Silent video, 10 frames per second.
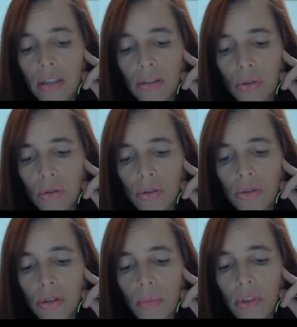is also
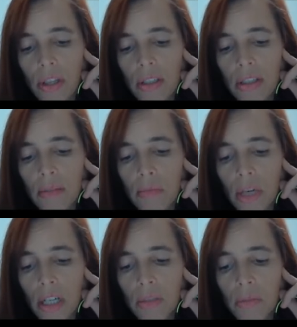something that
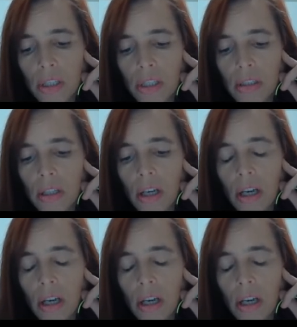might be